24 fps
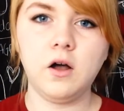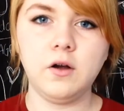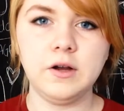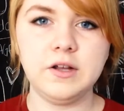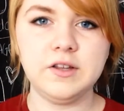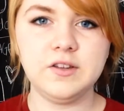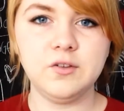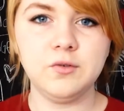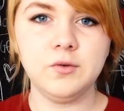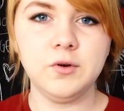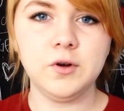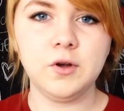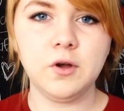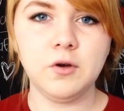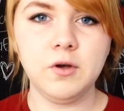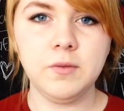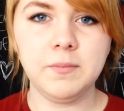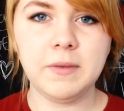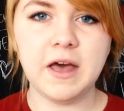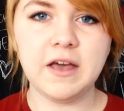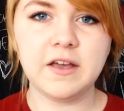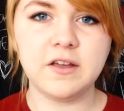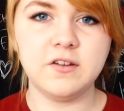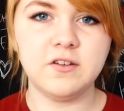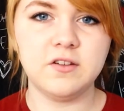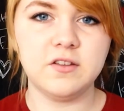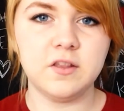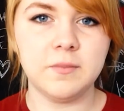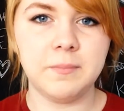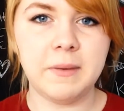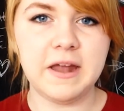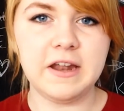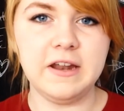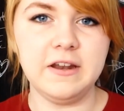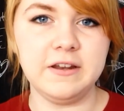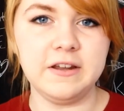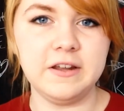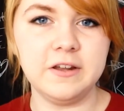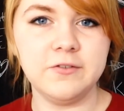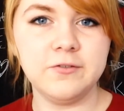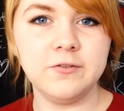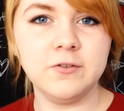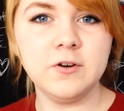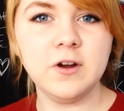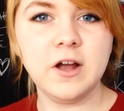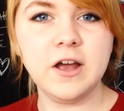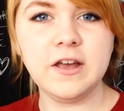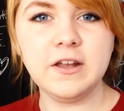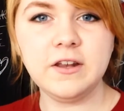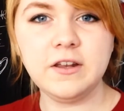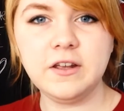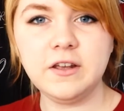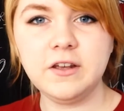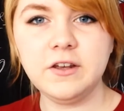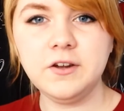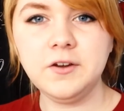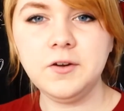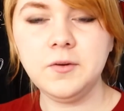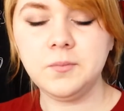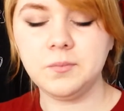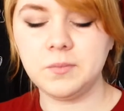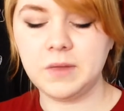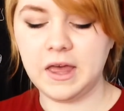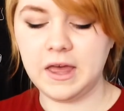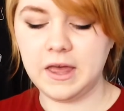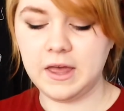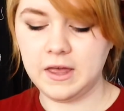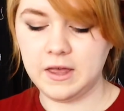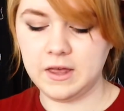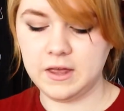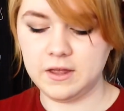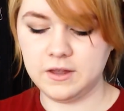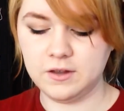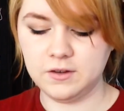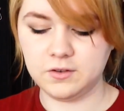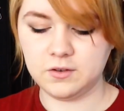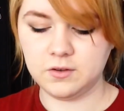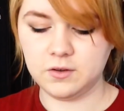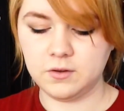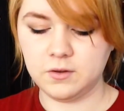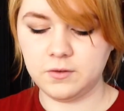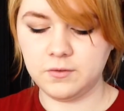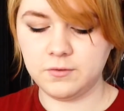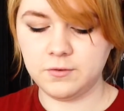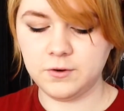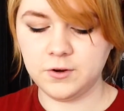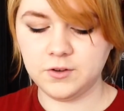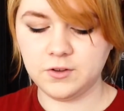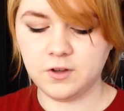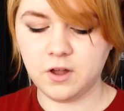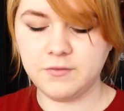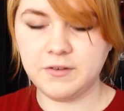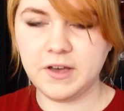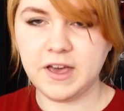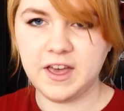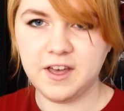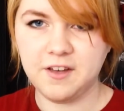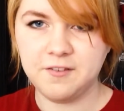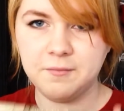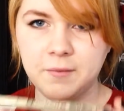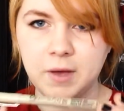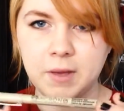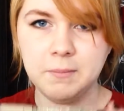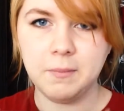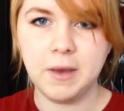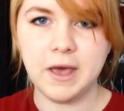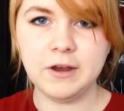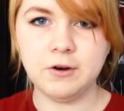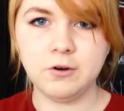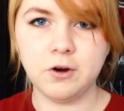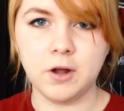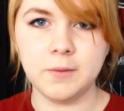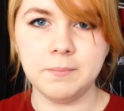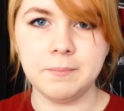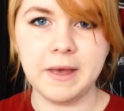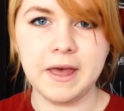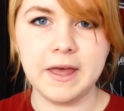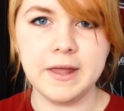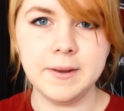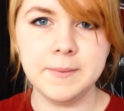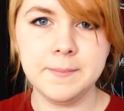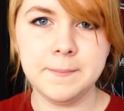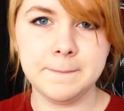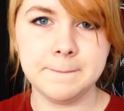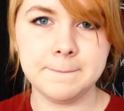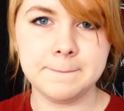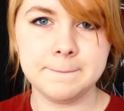Alright, so we're going back into the pen and ink variety here, and first off I have my Micron pen.